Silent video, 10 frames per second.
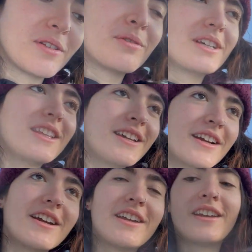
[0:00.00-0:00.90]
the way
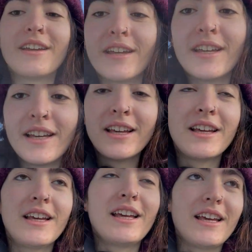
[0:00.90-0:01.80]
there.
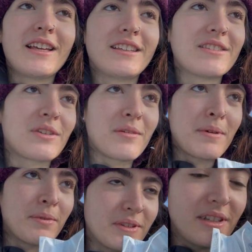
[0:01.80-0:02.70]
And that's okay, my
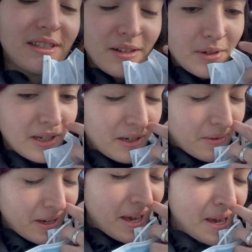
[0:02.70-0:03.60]
building's that way anyway.